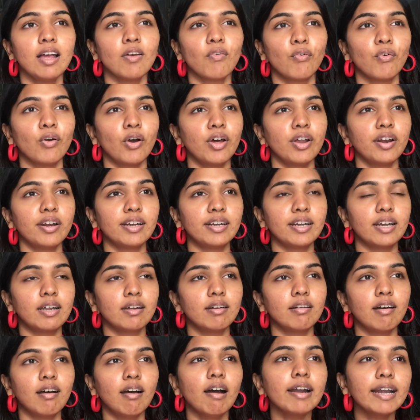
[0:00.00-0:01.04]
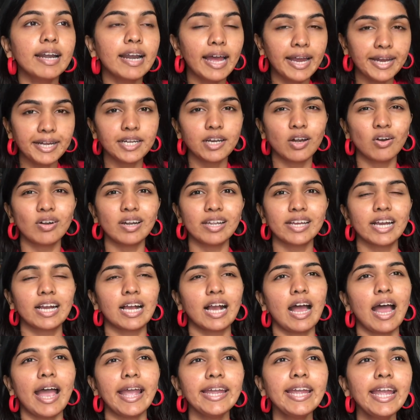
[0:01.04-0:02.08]
for a night out. Like
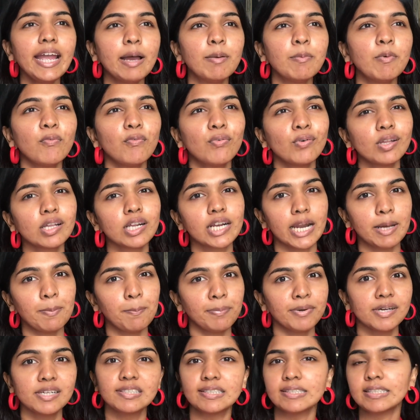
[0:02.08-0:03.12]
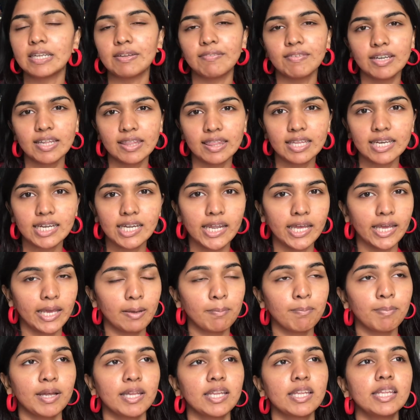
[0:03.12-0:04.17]
I am a full glam person even in the
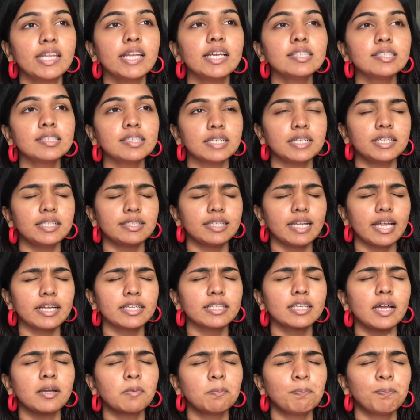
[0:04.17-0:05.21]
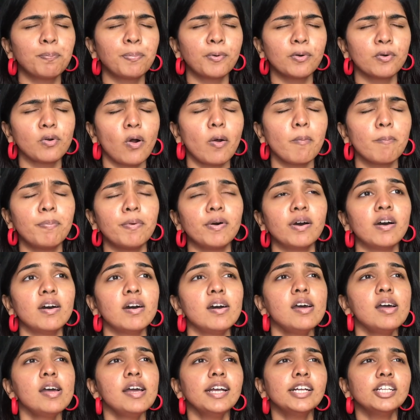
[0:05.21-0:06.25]
day, but this is like that
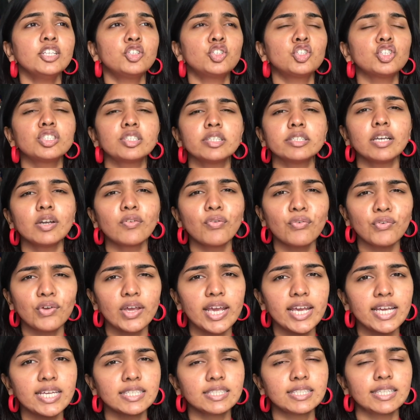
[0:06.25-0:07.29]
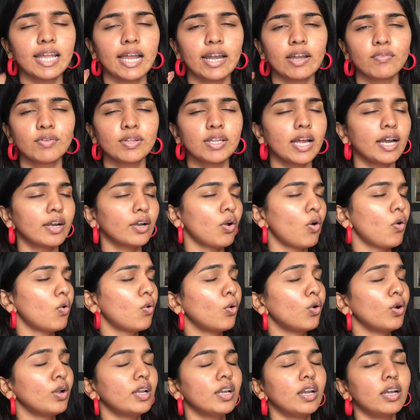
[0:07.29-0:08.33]
proper chiseled face that with that
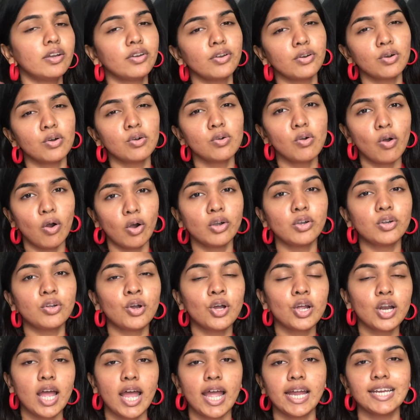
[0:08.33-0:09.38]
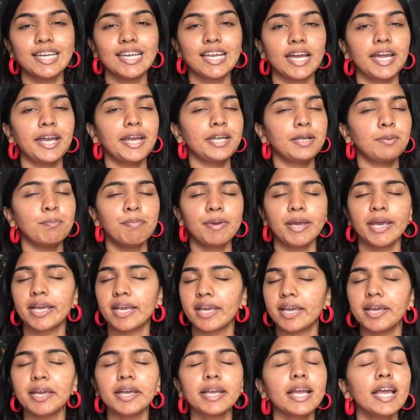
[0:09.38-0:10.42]
whole you know contour, highlight,
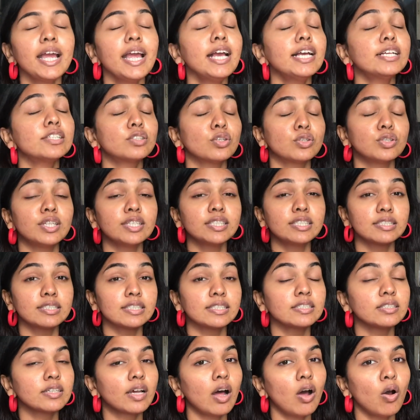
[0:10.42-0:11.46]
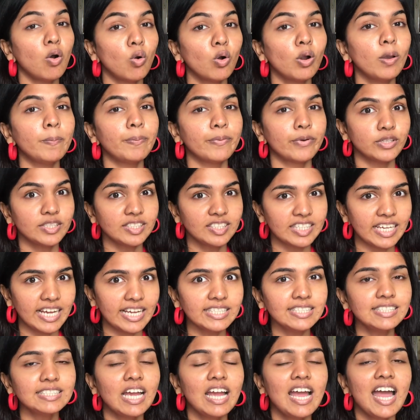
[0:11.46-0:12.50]
baking. So this is a whole
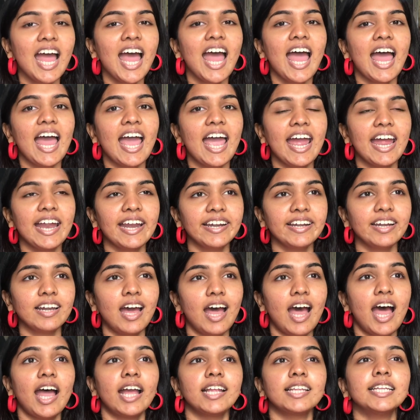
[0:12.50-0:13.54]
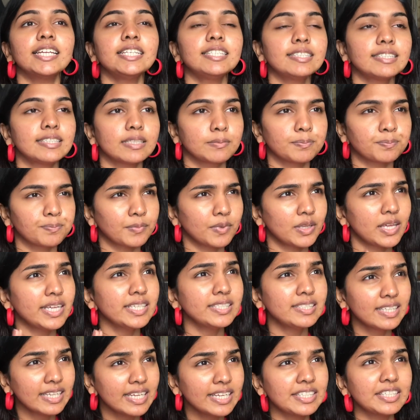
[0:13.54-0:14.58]
process, and uh, this
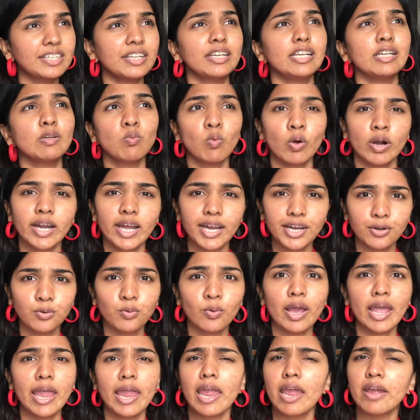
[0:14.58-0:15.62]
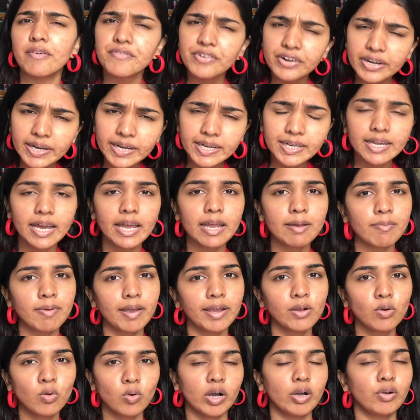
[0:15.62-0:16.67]
is literally what I do every time
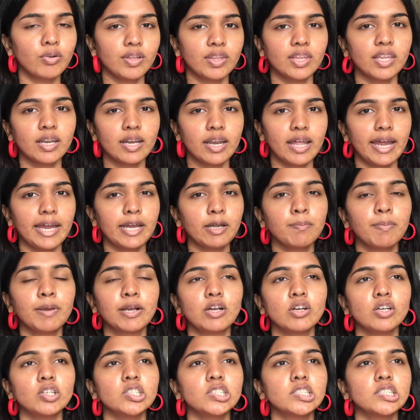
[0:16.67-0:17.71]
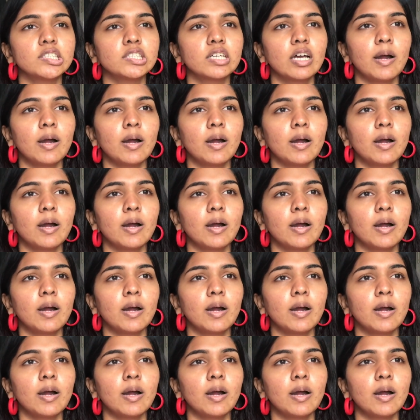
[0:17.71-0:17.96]
I go out in the night because.